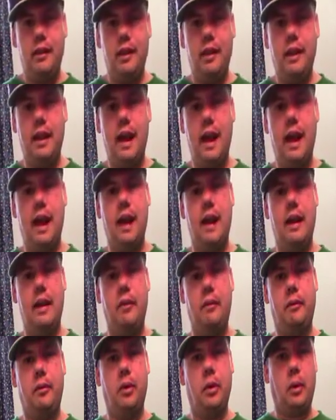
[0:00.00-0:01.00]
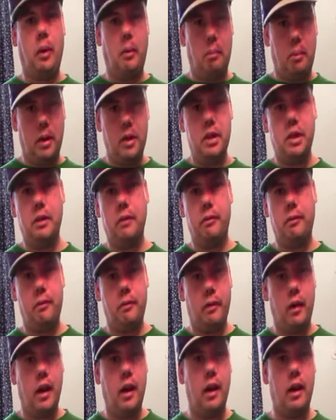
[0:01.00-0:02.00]
that through a bunch of
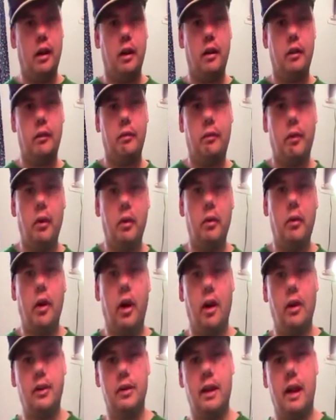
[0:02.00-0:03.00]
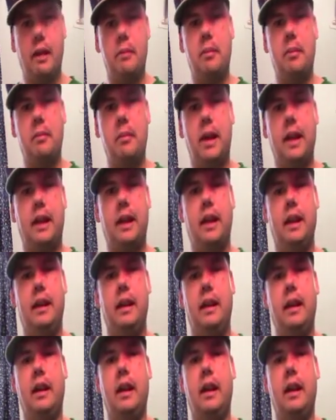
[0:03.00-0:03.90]
phone calls that I've been making